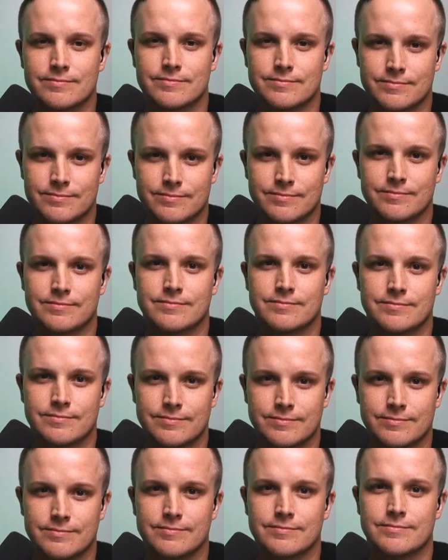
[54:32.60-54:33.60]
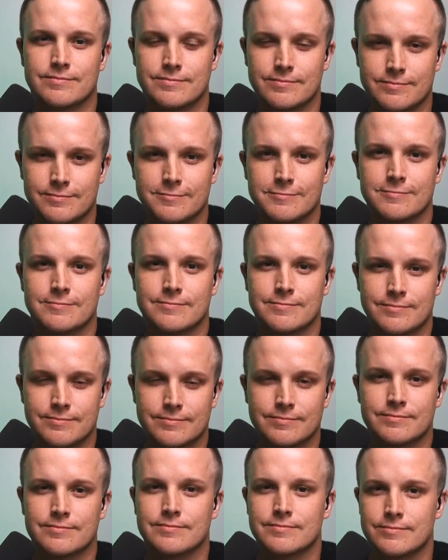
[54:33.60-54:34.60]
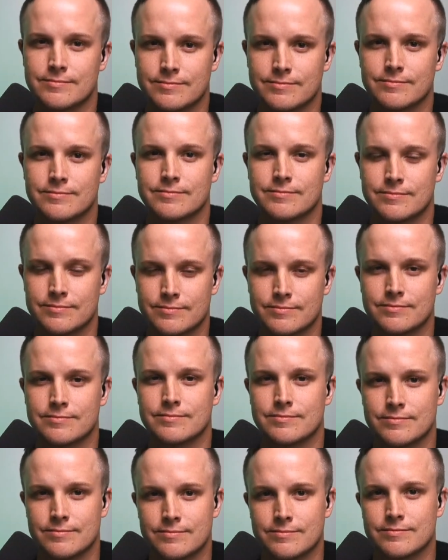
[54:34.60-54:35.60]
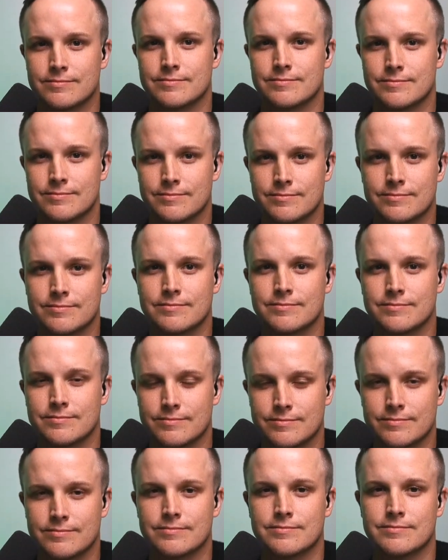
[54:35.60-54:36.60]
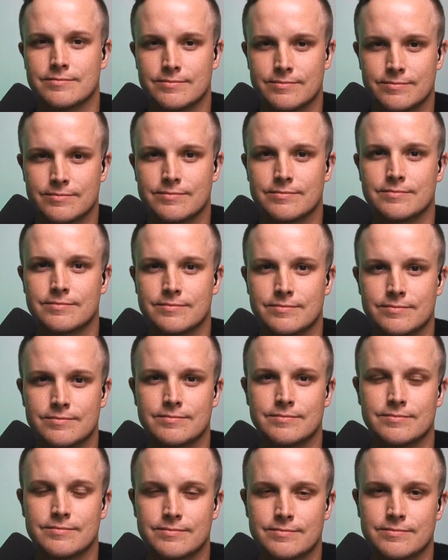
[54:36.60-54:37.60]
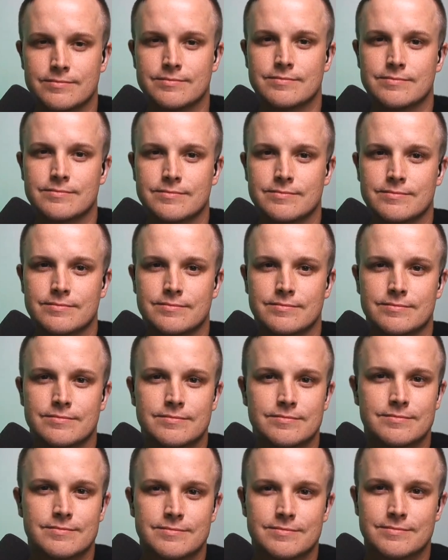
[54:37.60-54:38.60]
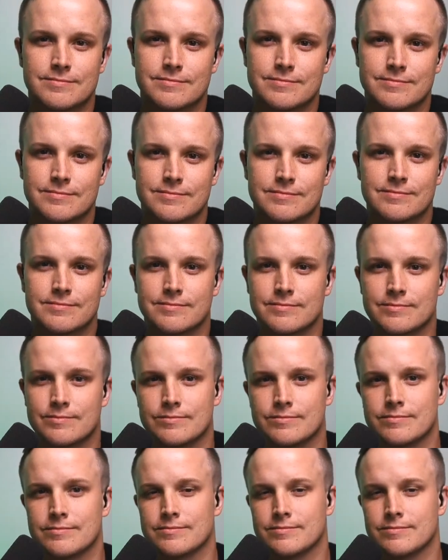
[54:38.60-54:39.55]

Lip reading: (silent)